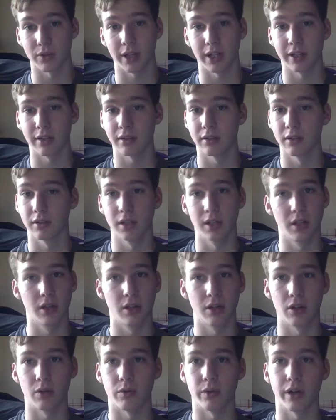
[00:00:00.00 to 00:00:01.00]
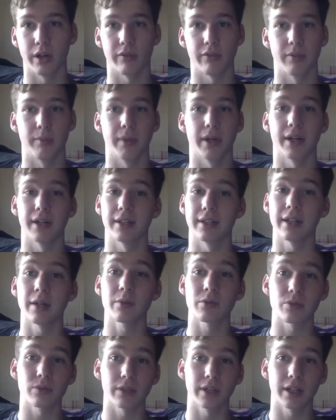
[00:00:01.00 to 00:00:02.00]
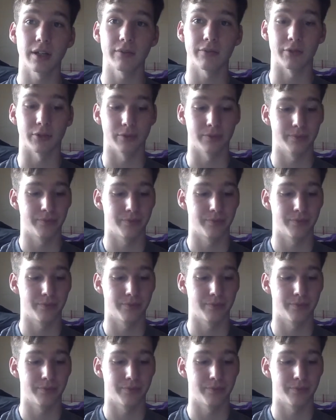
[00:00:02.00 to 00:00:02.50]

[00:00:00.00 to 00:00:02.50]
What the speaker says: right off the bat. And that was really helpful.